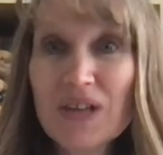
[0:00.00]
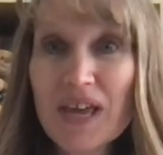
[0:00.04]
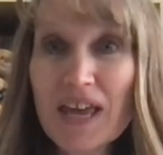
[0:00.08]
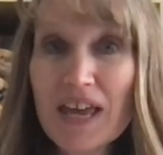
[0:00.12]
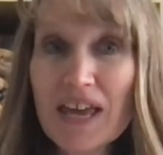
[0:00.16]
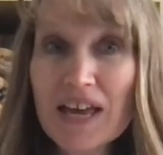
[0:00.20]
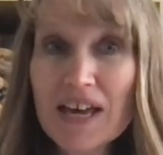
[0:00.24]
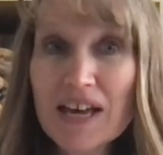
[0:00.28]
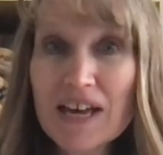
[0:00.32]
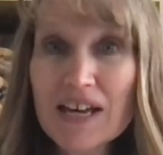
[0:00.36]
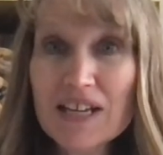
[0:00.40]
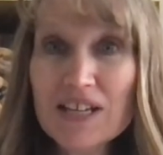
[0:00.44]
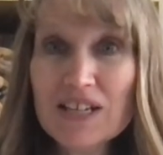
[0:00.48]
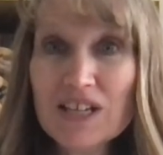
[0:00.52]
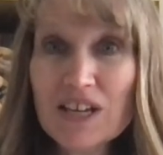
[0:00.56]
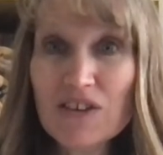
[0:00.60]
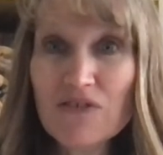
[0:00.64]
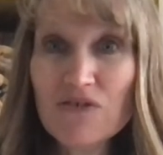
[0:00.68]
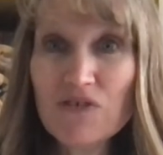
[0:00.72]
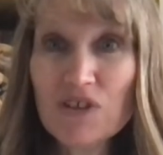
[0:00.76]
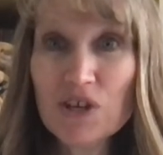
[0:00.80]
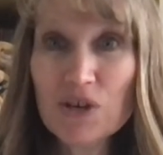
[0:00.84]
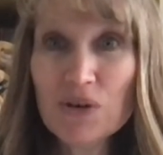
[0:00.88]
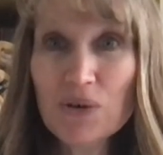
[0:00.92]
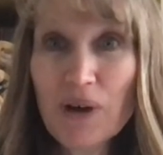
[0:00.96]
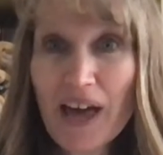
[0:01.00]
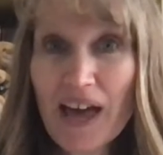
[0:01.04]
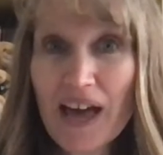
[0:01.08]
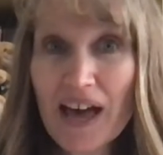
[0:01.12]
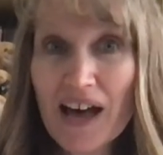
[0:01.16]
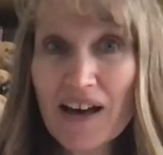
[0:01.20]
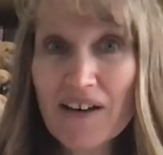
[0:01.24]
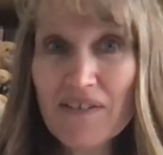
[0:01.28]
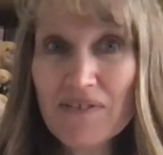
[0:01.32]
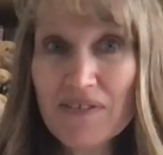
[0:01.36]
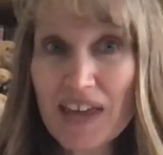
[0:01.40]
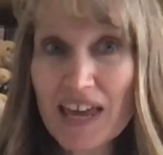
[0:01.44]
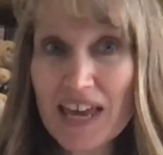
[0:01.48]
And if you
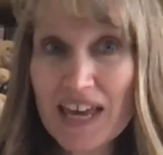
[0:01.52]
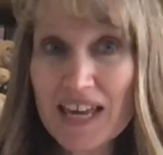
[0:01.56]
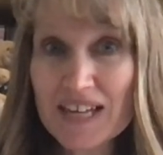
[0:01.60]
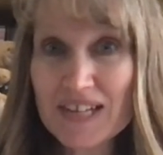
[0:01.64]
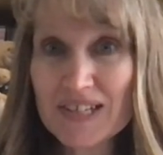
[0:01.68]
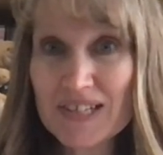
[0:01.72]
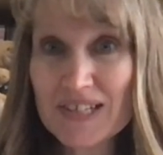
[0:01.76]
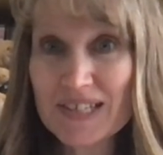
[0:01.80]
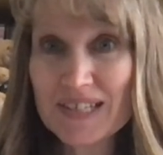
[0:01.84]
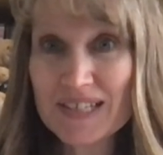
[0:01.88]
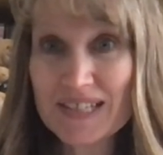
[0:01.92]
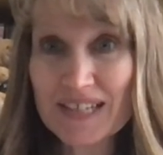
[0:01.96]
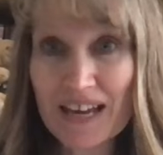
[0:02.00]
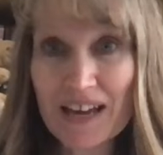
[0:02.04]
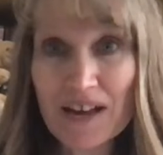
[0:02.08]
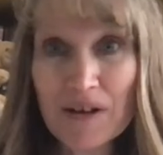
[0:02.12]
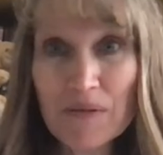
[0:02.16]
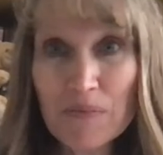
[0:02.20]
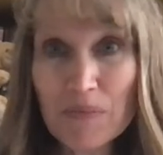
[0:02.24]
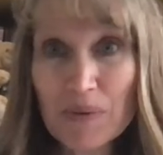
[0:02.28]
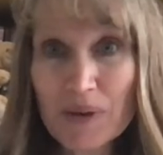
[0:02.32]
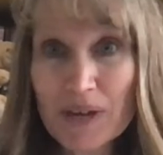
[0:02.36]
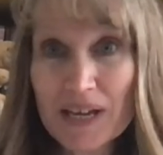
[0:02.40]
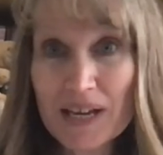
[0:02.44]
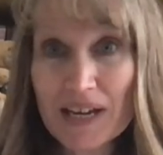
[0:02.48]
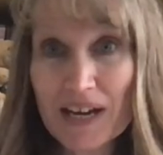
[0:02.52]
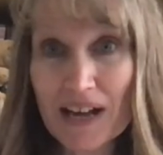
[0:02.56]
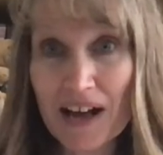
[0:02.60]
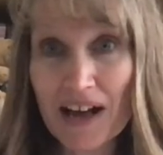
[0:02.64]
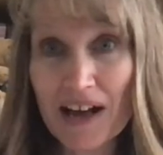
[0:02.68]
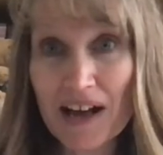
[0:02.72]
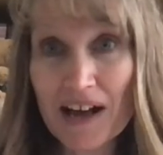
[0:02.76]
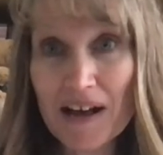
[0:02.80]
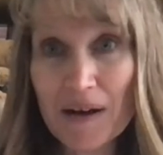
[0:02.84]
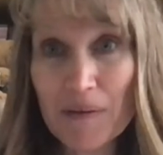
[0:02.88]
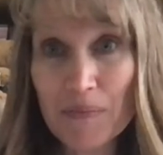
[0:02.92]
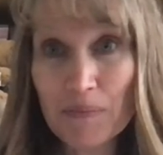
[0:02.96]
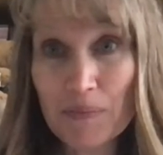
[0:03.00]
have a Stampin'
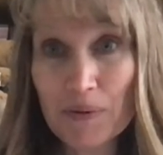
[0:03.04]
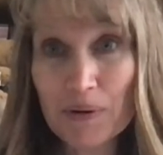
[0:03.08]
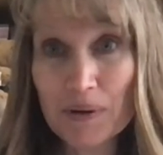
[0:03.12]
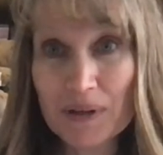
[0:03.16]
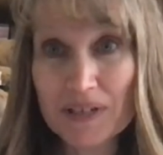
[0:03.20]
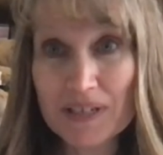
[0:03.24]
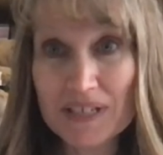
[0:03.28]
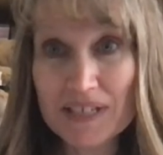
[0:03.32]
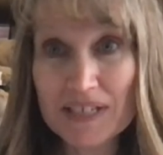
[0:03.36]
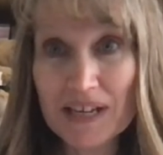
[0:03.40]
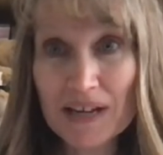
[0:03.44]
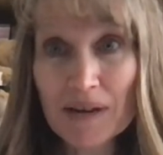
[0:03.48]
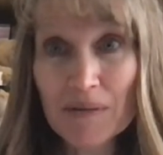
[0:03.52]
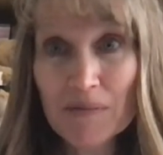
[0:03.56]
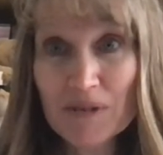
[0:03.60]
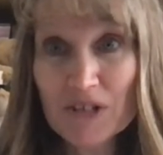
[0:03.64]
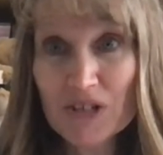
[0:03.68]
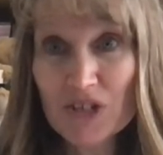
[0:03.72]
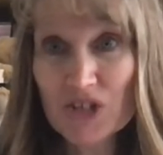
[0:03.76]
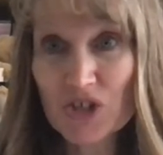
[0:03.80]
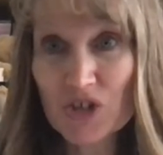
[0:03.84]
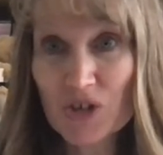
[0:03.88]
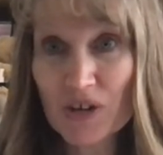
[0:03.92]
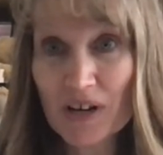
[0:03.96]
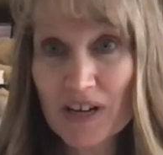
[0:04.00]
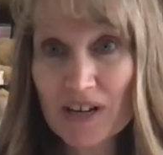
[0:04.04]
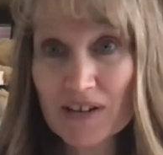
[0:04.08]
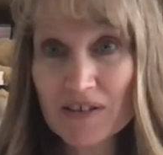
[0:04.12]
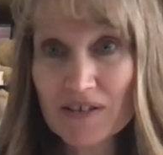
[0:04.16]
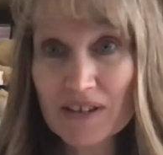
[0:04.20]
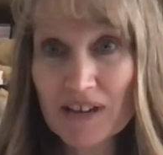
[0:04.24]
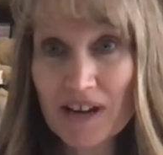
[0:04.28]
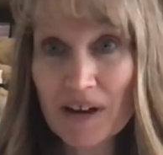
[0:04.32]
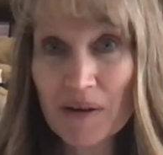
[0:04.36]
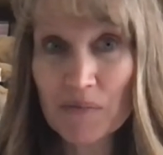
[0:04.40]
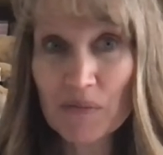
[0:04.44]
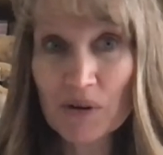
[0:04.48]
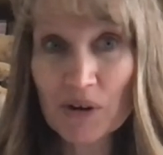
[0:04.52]
Up! demonstrator
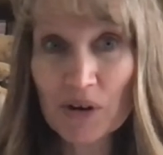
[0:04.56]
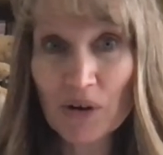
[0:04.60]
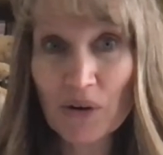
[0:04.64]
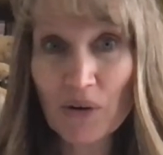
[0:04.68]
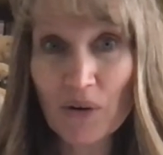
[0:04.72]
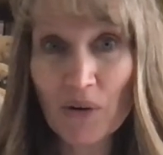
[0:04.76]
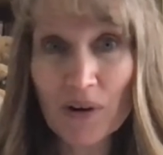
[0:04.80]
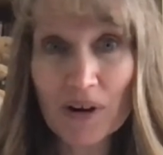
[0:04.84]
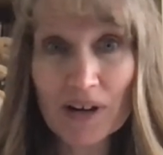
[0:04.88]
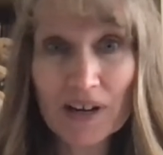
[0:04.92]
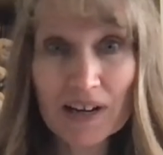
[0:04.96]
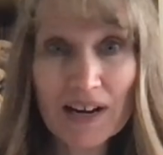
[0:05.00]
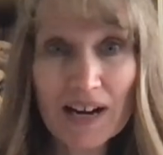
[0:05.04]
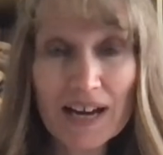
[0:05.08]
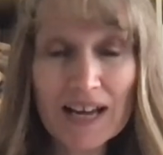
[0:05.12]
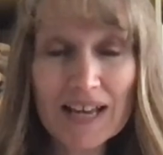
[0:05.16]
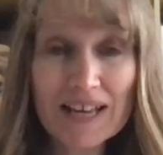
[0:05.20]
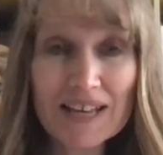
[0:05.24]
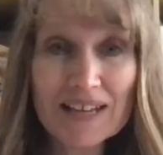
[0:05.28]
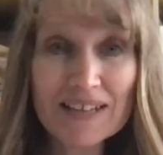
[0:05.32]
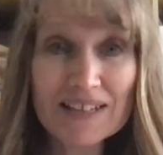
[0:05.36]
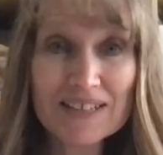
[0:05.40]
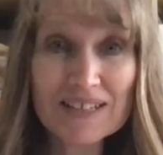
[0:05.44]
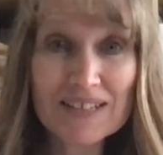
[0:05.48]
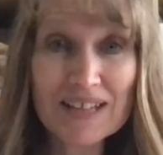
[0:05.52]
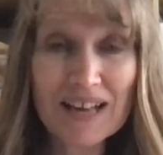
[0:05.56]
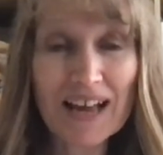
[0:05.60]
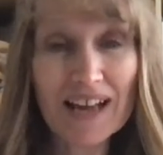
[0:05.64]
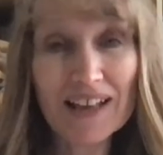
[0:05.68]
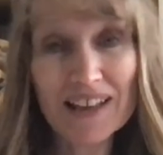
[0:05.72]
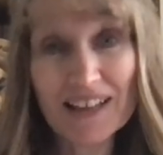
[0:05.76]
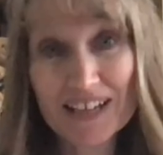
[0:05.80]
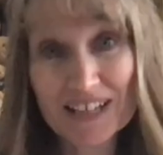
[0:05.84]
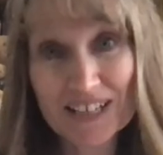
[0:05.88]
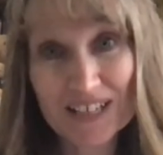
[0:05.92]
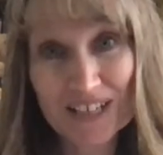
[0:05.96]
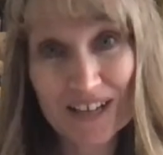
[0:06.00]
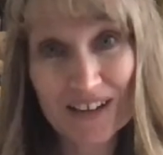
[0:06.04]
number, or as I
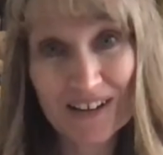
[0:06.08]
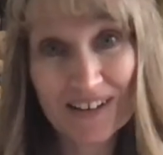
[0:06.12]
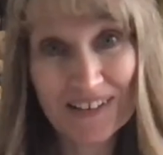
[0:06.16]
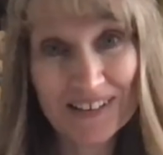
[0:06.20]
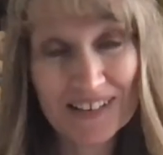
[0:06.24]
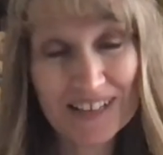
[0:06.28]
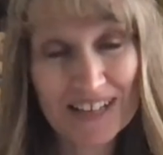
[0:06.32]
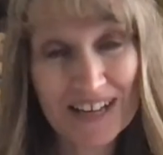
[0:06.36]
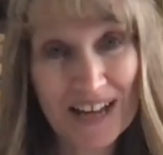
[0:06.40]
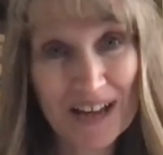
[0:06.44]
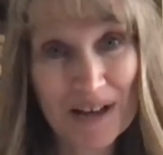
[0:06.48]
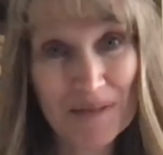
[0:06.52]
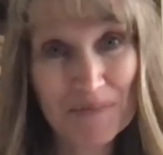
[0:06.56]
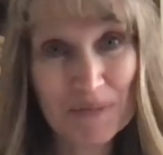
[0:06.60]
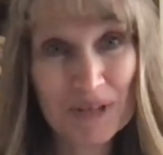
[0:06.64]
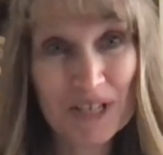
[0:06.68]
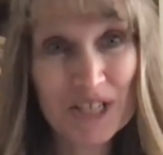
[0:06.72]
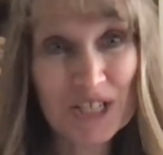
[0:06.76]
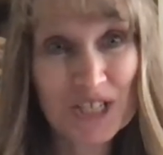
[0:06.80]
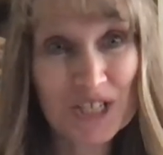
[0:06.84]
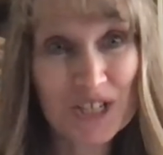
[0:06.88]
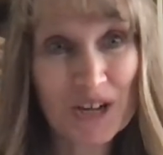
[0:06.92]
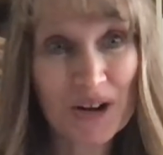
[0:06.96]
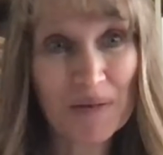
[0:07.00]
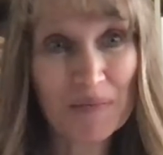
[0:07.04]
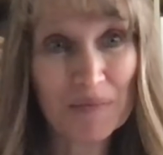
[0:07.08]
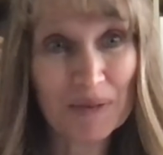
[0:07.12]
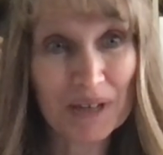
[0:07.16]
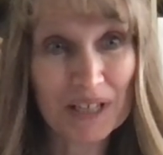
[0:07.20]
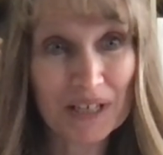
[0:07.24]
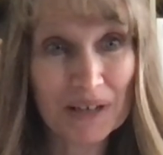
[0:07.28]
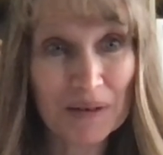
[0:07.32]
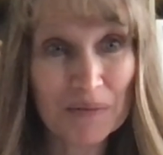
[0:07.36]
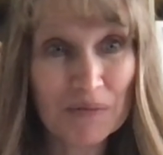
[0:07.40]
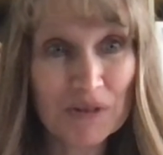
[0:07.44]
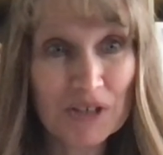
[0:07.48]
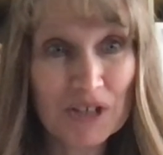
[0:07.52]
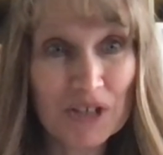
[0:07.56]
like to call it, a happy shopping
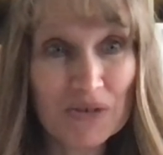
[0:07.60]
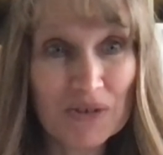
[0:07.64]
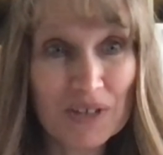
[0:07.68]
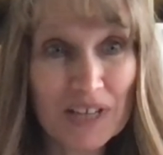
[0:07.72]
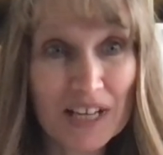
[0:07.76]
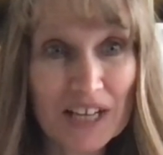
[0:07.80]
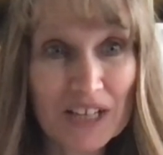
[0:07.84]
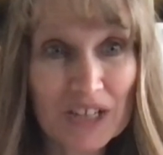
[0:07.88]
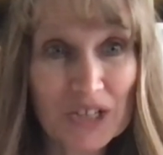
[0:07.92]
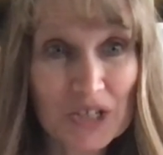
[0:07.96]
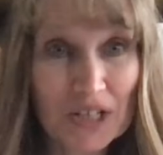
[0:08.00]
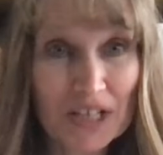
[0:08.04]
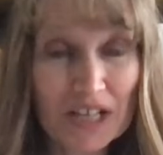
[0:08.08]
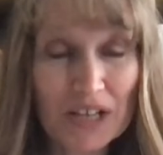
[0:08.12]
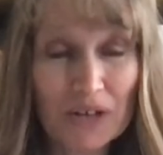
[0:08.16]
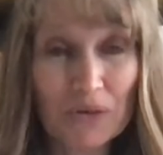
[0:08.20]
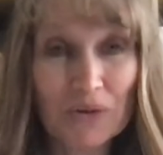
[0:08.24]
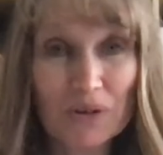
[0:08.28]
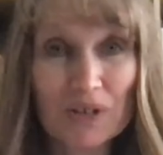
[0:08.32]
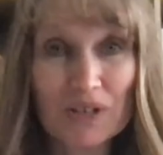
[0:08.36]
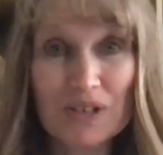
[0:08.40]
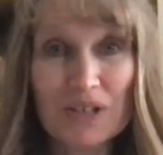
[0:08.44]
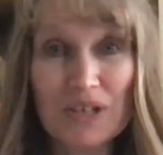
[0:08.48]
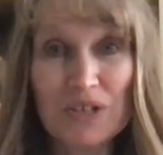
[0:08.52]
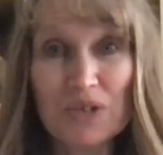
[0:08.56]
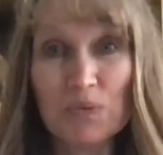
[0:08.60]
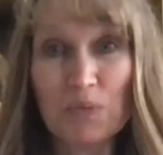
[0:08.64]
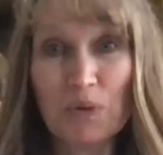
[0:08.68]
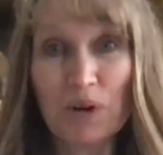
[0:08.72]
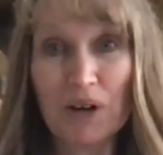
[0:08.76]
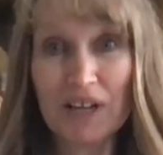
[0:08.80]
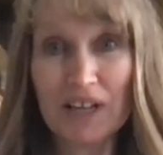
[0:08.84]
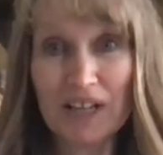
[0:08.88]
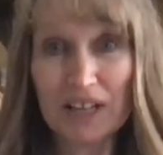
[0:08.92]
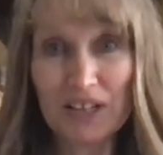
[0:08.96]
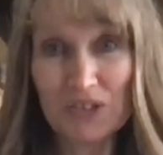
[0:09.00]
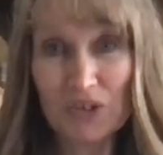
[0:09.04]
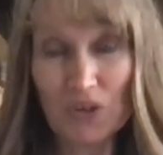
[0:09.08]
number, you can actually order these
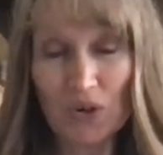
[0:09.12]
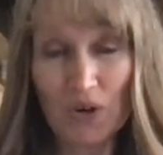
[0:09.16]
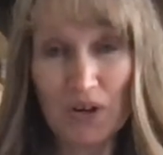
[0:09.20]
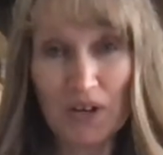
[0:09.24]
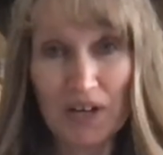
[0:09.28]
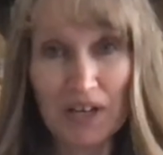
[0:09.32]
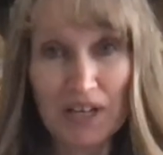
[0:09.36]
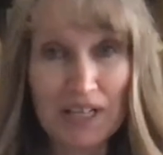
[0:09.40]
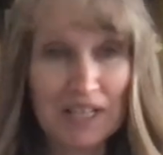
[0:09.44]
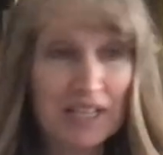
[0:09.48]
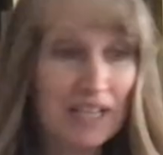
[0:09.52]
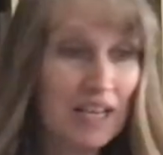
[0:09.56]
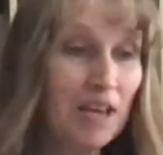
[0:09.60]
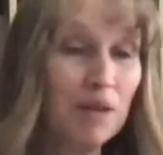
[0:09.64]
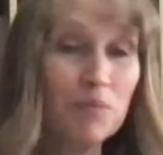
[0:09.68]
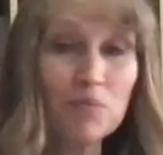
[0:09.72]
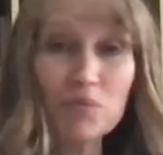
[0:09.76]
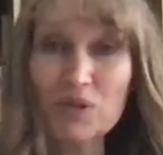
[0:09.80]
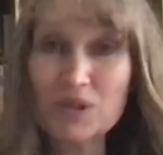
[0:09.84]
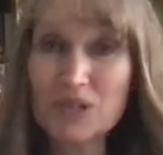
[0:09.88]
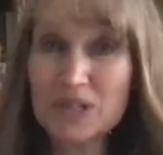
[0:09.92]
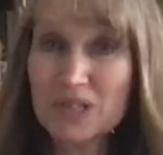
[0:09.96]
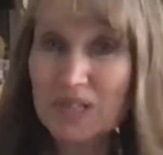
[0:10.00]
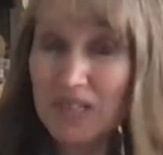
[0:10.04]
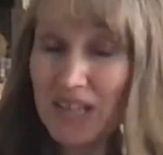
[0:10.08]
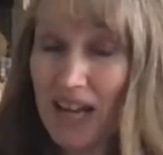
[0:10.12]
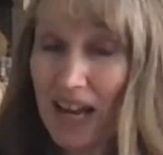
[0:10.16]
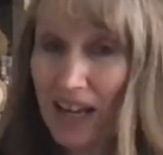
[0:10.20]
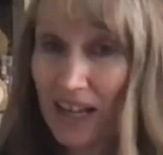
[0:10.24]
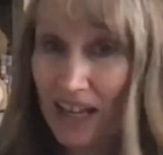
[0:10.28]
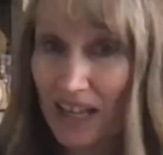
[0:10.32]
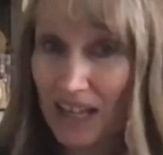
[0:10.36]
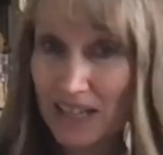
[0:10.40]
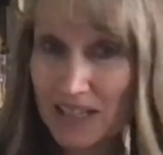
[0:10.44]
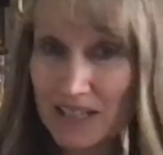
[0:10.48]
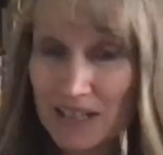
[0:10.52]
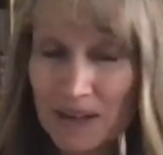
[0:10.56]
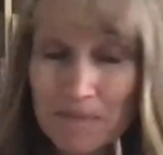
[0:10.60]
products on April the
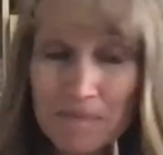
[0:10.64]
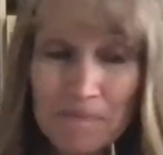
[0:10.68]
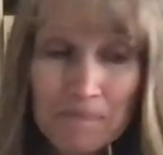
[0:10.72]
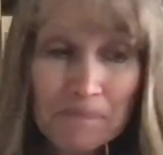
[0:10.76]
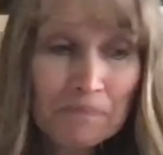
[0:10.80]
2nd.